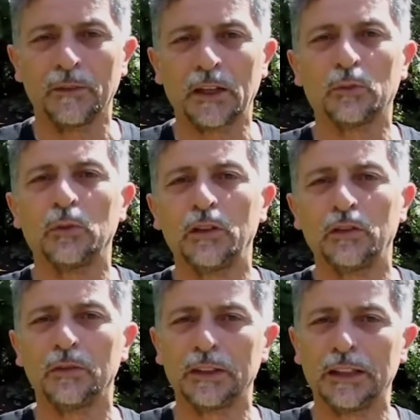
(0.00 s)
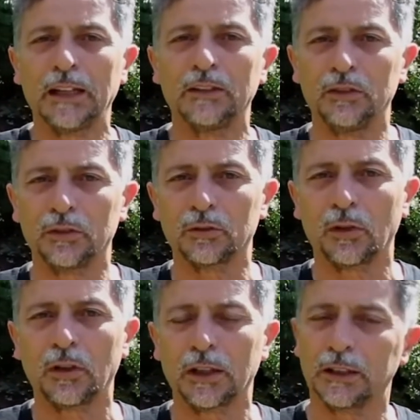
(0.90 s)
It's simple. Your
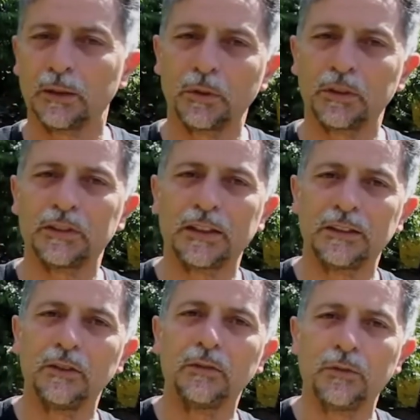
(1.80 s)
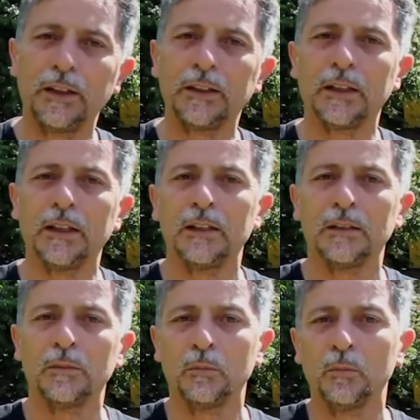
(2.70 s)
exchange activity may be being
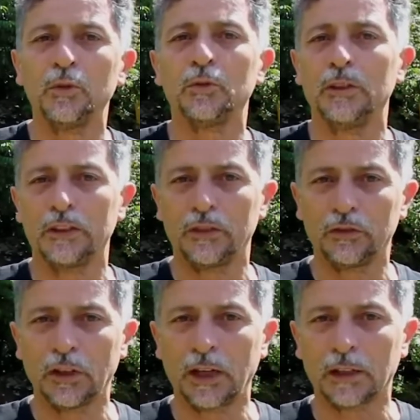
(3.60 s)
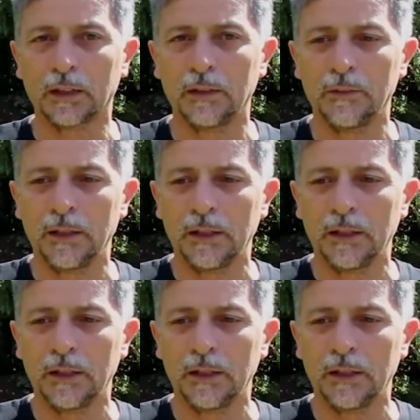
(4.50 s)
done too much in this chakra.